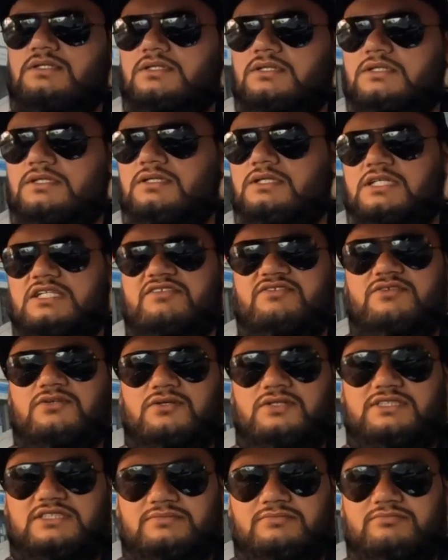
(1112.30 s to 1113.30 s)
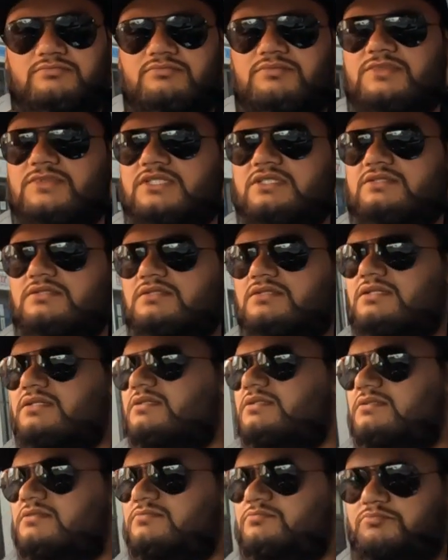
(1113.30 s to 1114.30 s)
And of course,
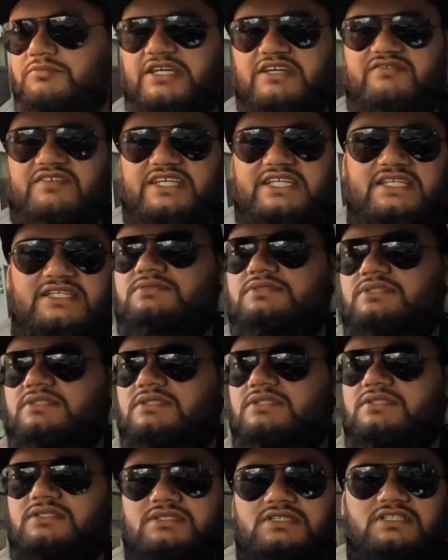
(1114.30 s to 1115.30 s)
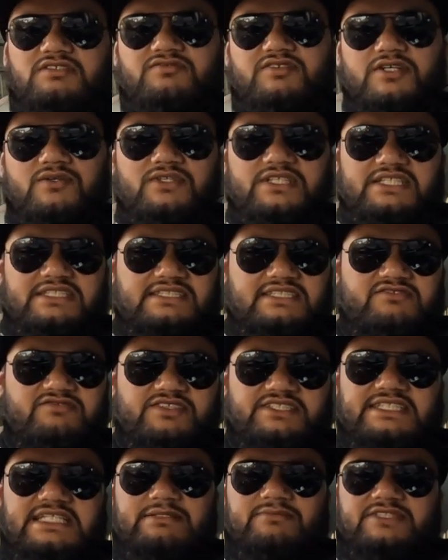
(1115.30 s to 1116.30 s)
Pivy. If only this
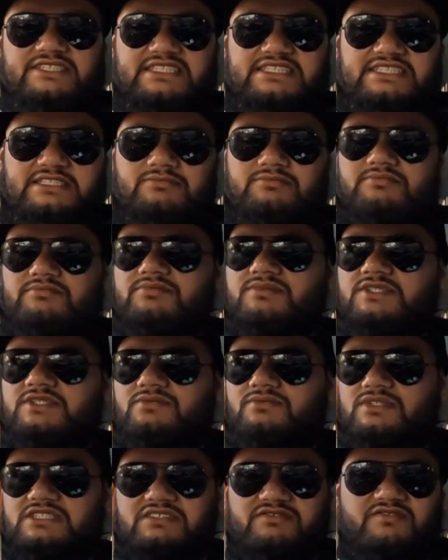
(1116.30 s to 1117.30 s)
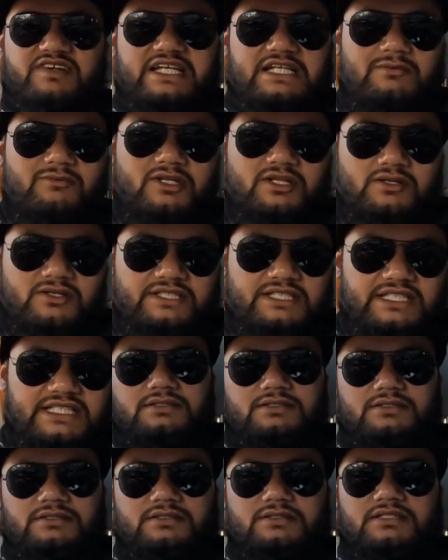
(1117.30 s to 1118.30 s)
infotainment system was available on the
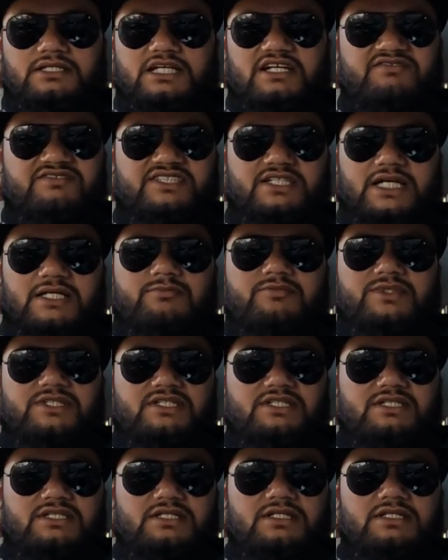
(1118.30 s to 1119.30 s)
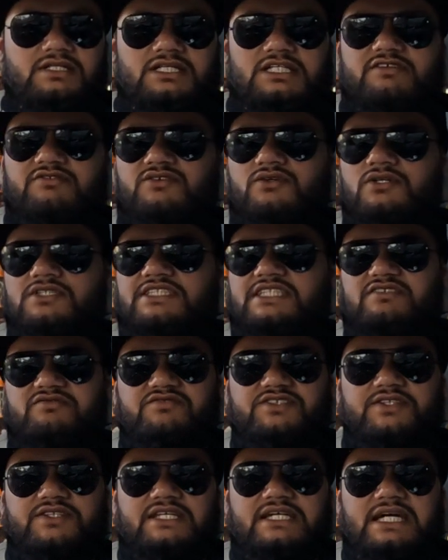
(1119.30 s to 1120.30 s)
F-Type. And of course you can view the
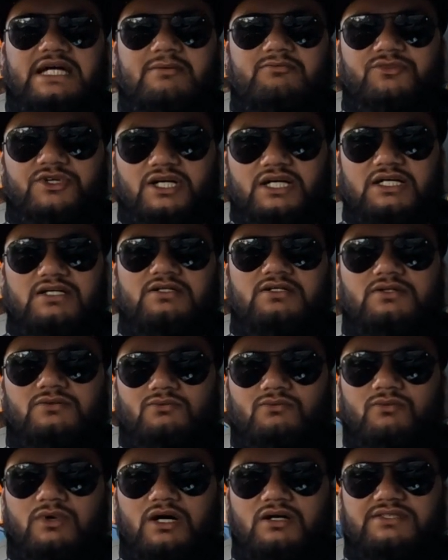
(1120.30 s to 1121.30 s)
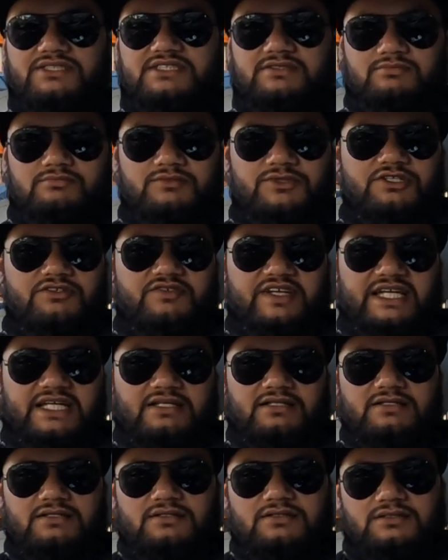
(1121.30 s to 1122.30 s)
camera whilst moving.
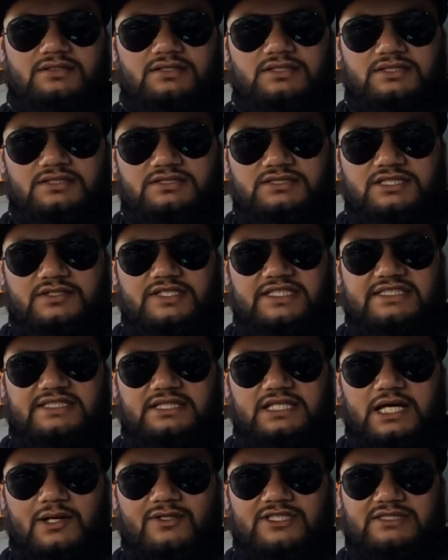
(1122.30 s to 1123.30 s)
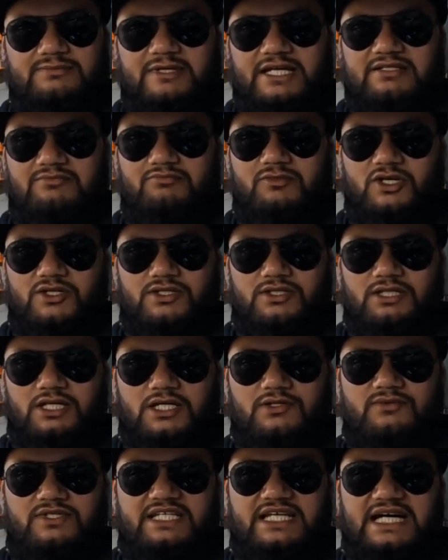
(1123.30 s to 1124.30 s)
So this lower spec model only
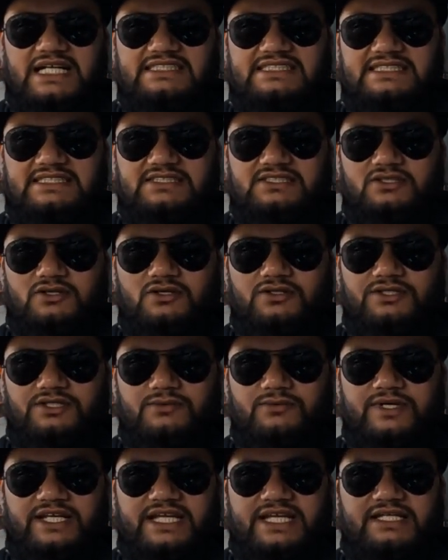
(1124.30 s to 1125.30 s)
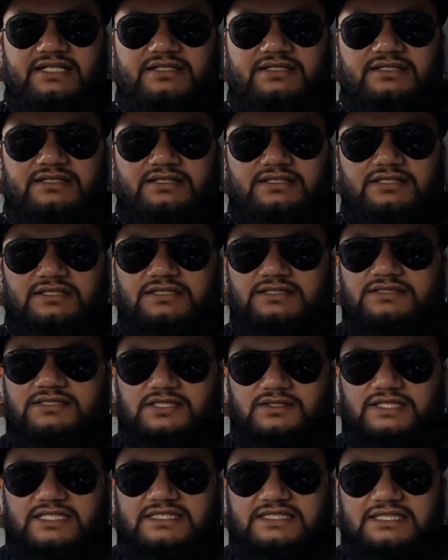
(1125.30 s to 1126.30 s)
has it on the rear. So
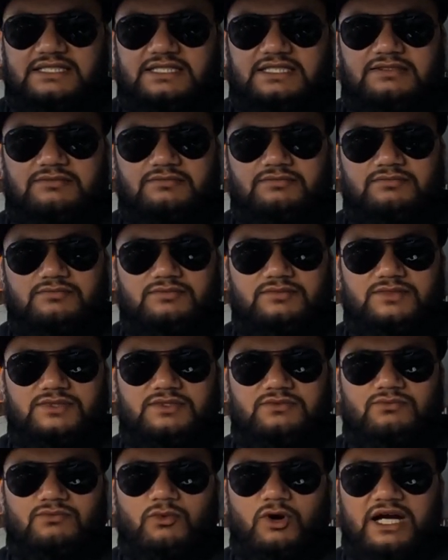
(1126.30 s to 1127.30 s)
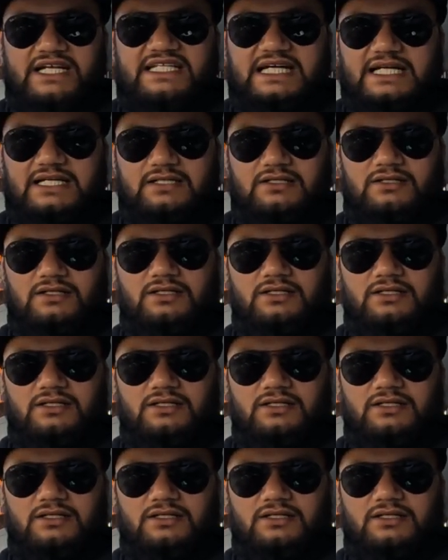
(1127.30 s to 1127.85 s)
there's a wide angle